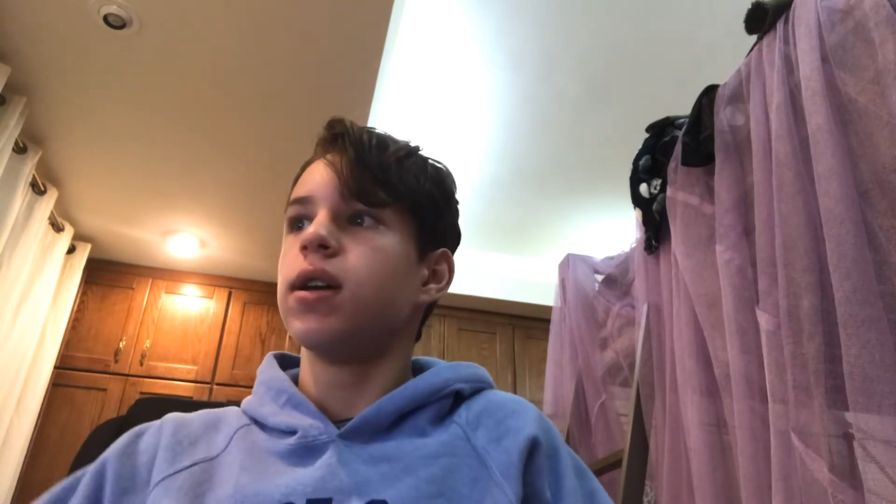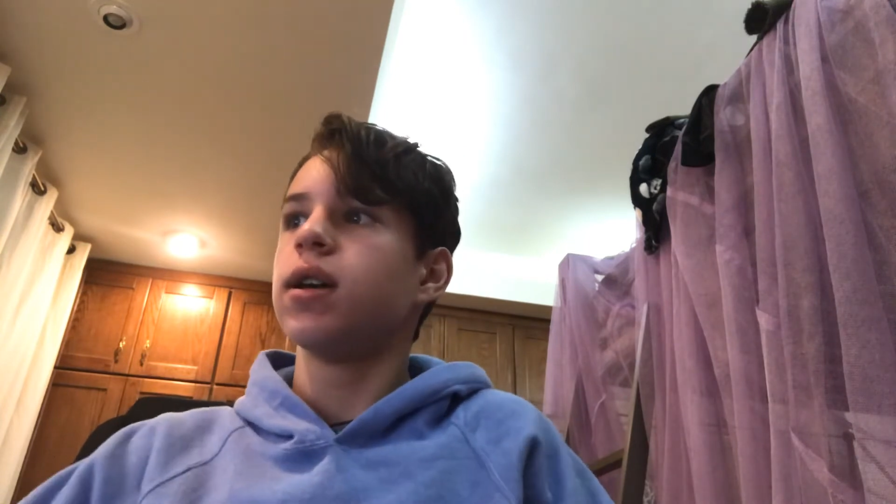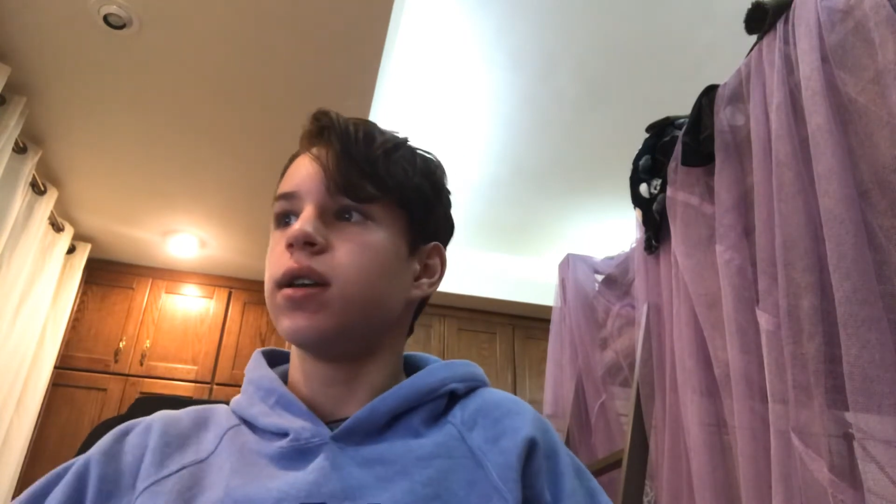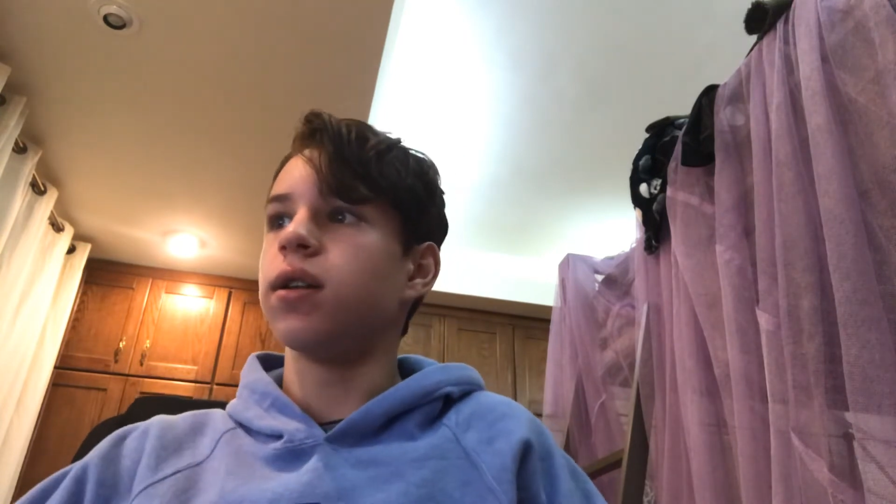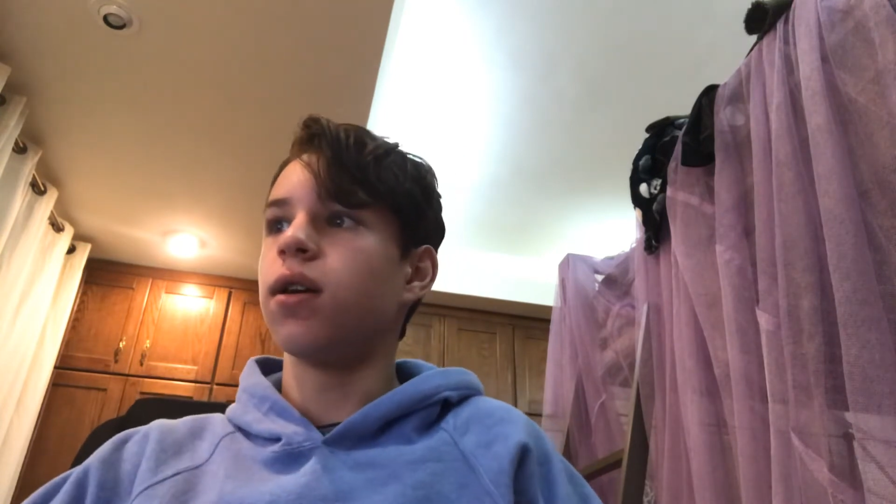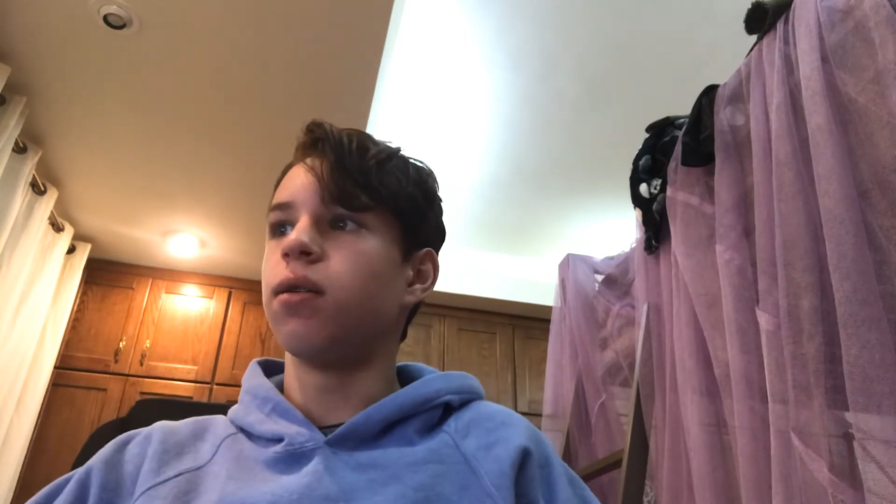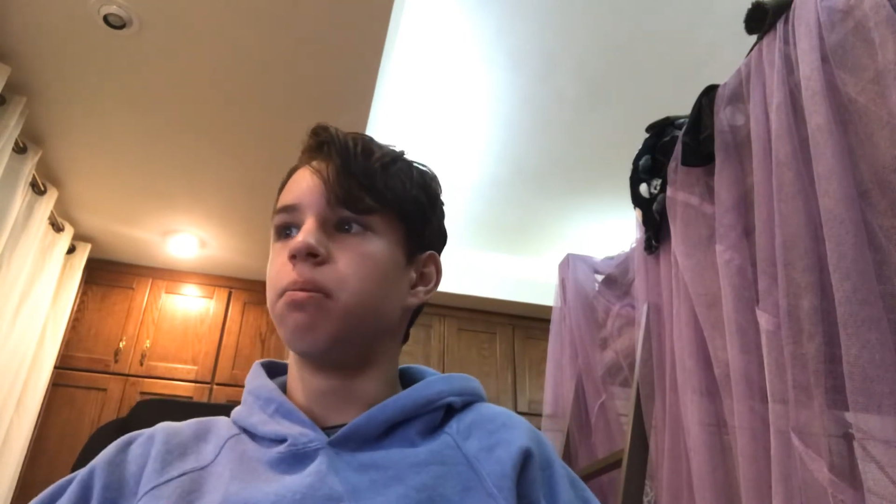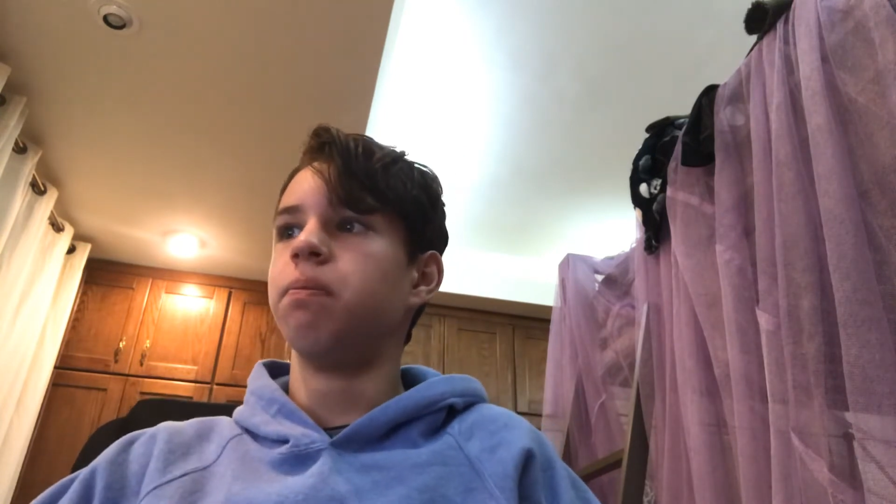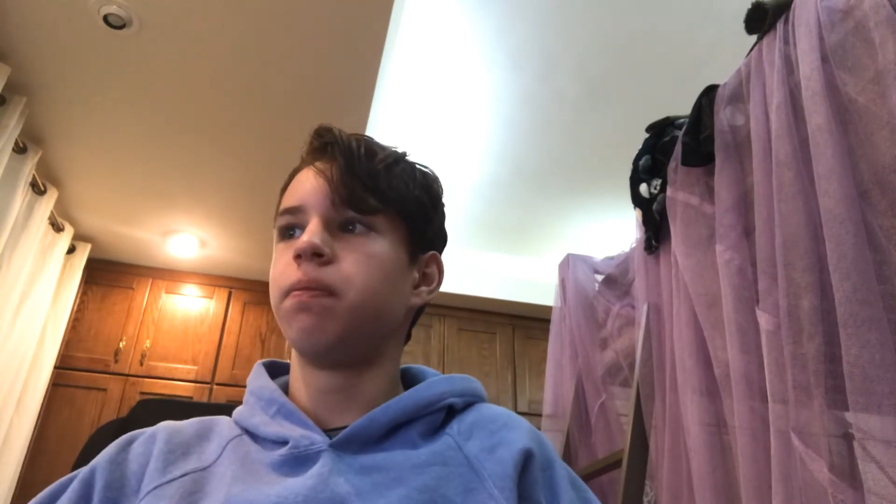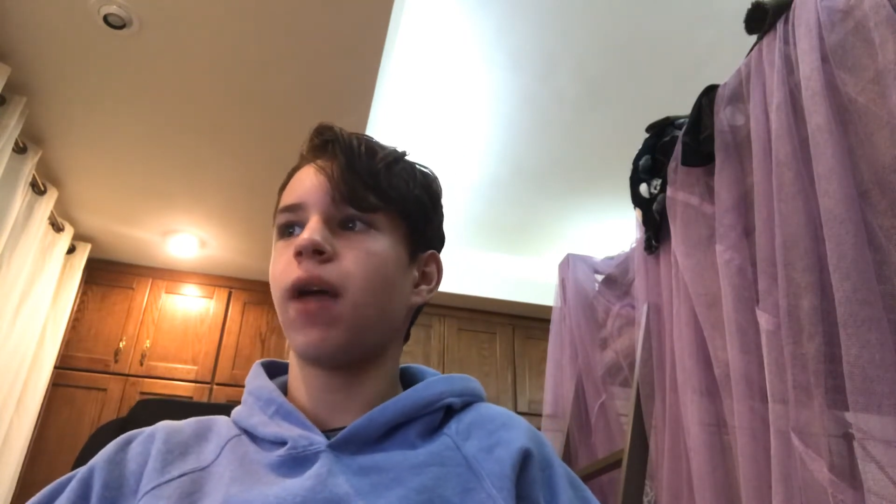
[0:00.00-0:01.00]
you know,
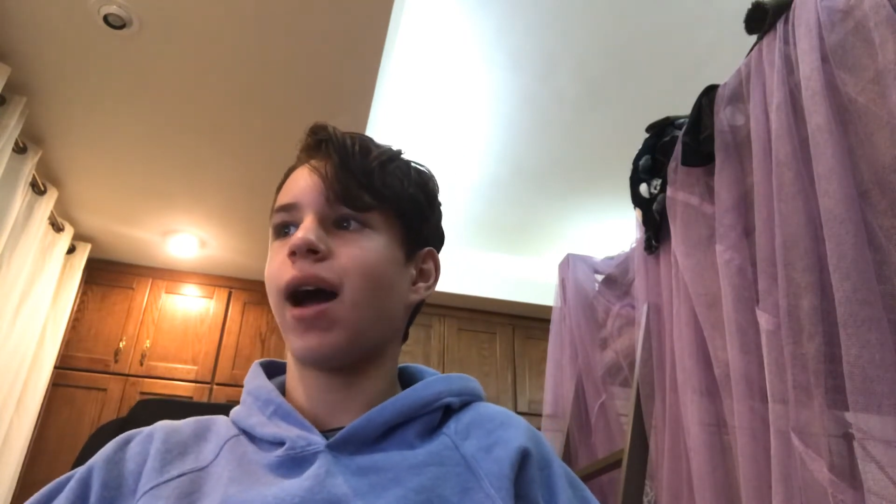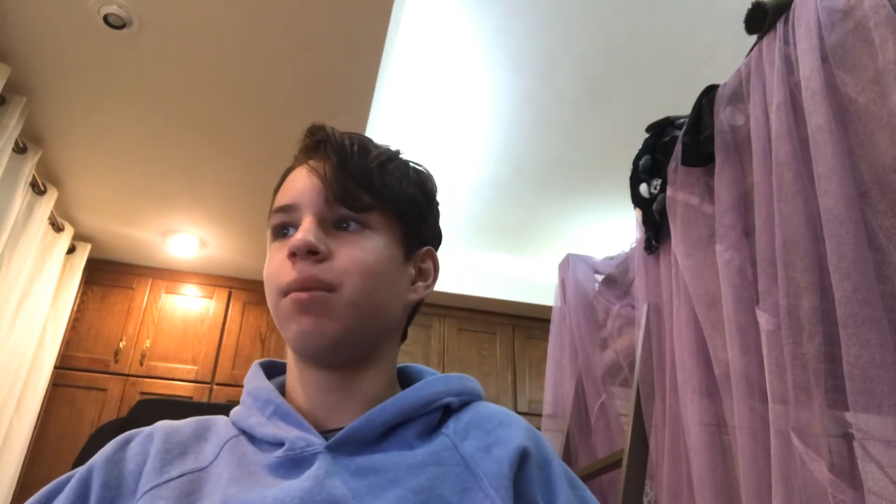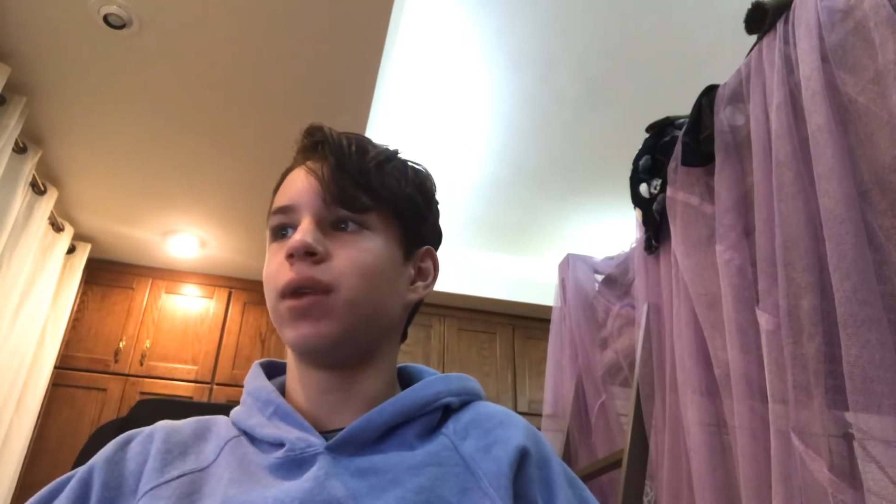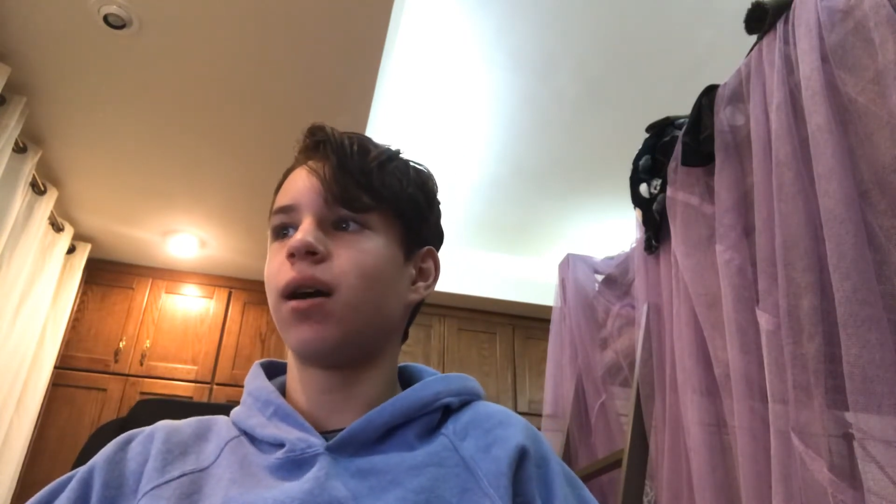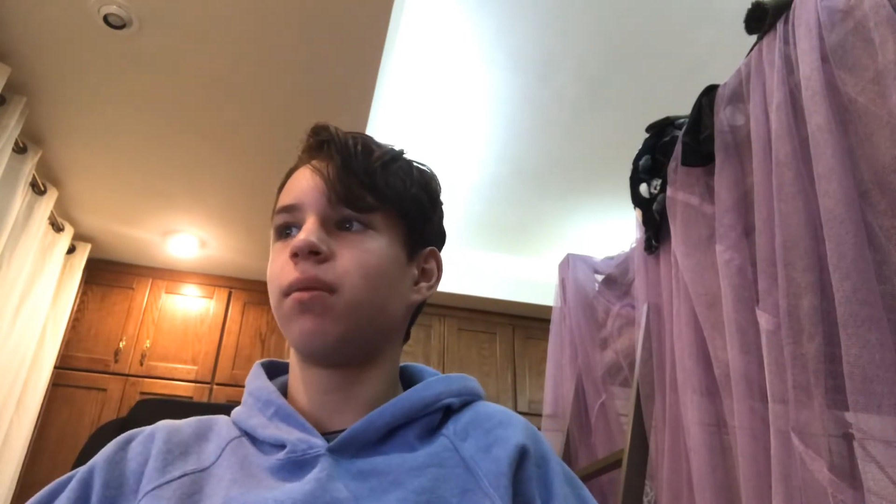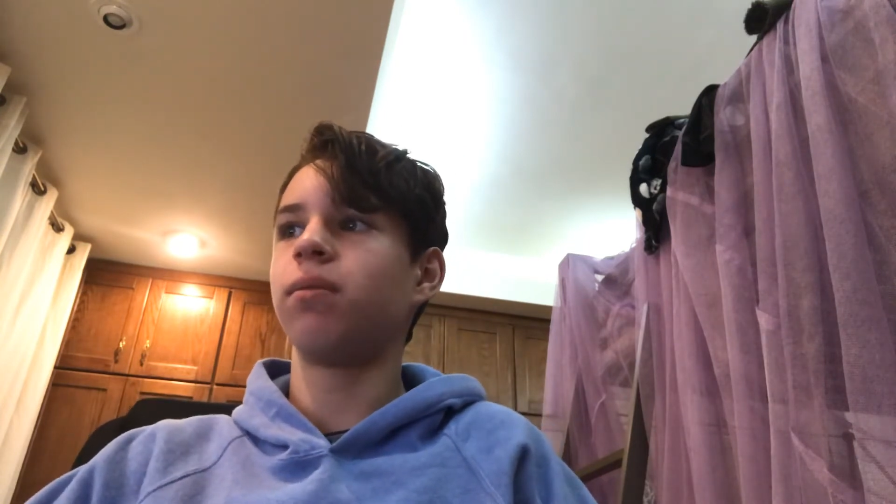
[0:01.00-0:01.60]
I'm not